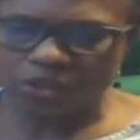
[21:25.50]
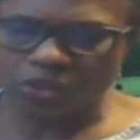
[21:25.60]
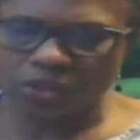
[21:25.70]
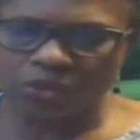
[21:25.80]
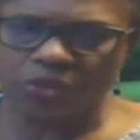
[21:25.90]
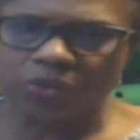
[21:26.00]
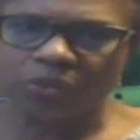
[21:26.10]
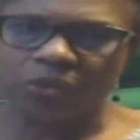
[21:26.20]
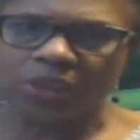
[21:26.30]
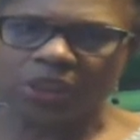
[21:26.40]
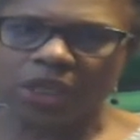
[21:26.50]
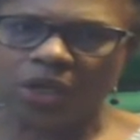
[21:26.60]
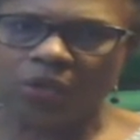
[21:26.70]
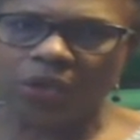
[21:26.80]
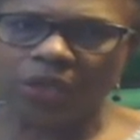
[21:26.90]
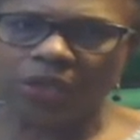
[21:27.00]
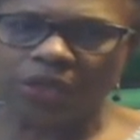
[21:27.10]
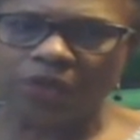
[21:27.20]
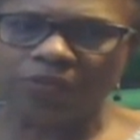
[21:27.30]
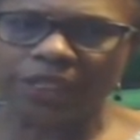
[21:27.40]
to the oil
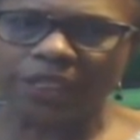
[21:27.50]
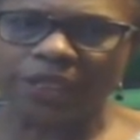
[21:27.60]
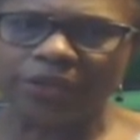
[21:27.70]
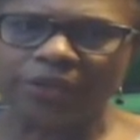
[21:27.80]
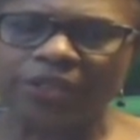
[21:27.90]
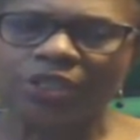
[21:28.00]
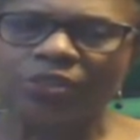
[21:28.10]
over here,